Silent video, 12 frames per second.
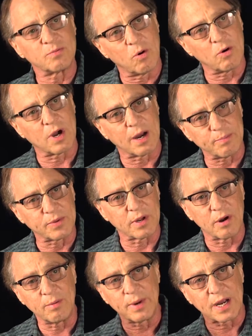woke up that,
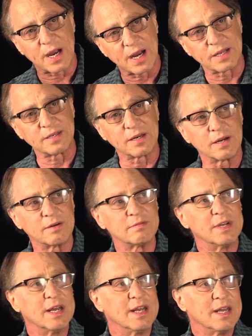oh my God, you know,
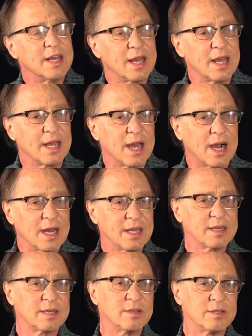AI
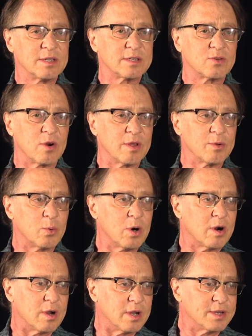could destroy the
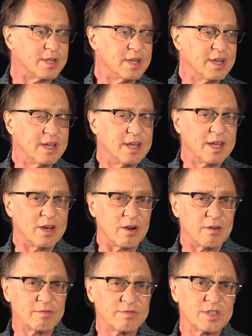world. You
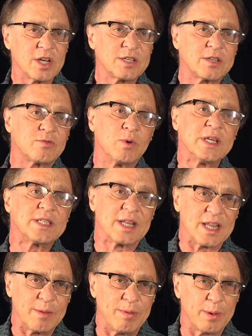know, just
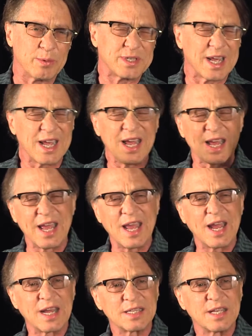recently, people saying,
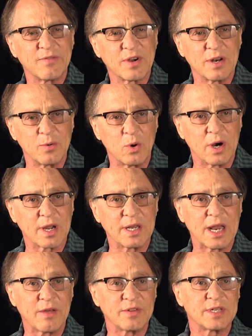AI is never going to work. And
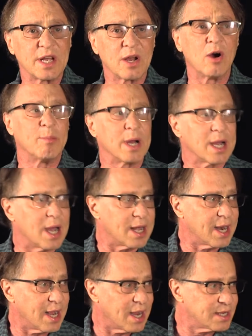now they're saying, oh my God,
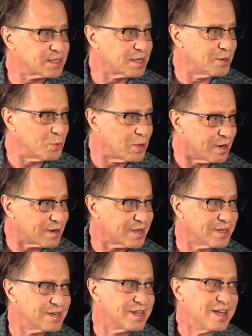AI is going to work.
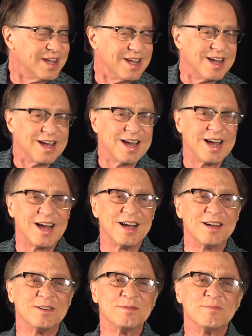
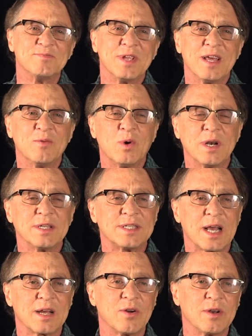And what is
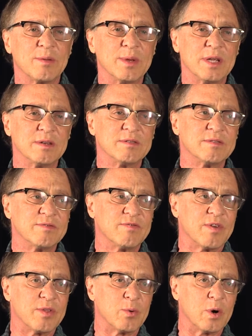that going to mean
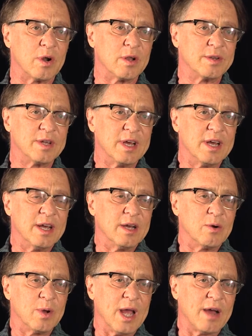for the world?
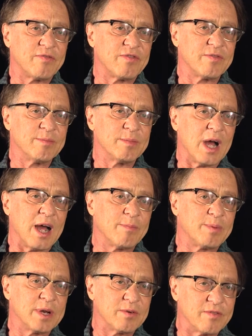I've
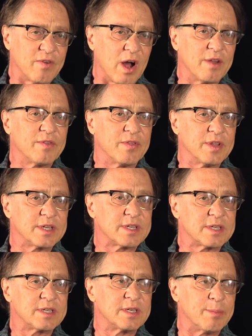been involved in
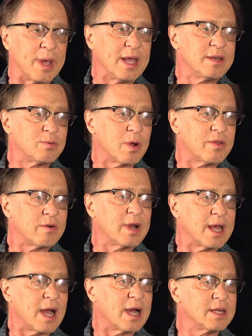this debate, whether
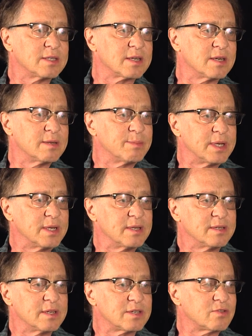AI is going to be
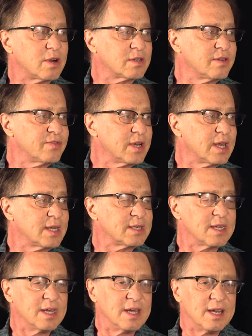destructive or not.
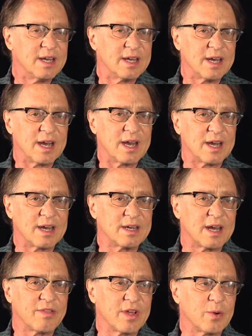
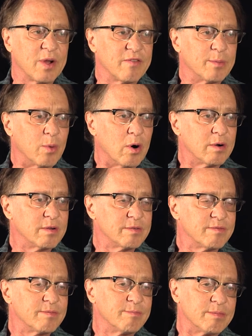I think we have
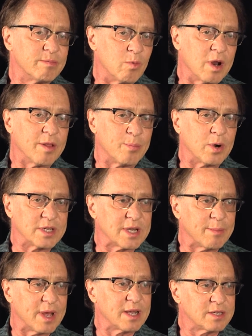one of the points I
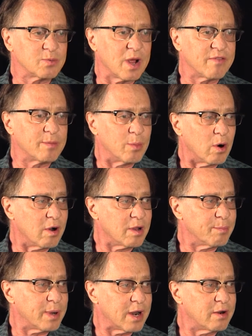make is we have a moral
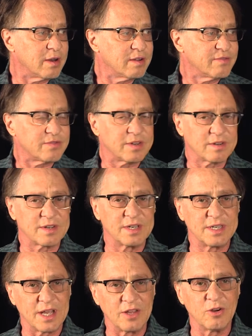imperative to
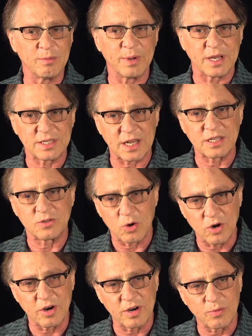continue, because as you
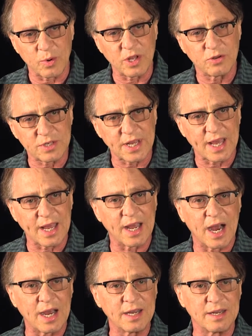heard, we're using
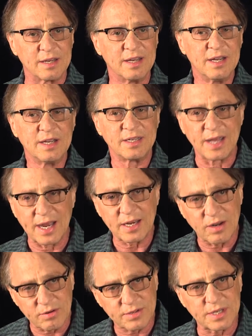AI to
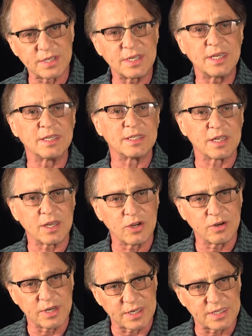diagnose disease and
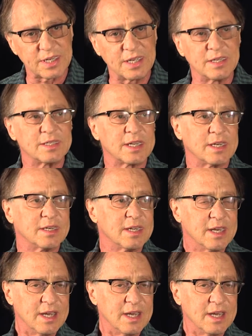cure disease and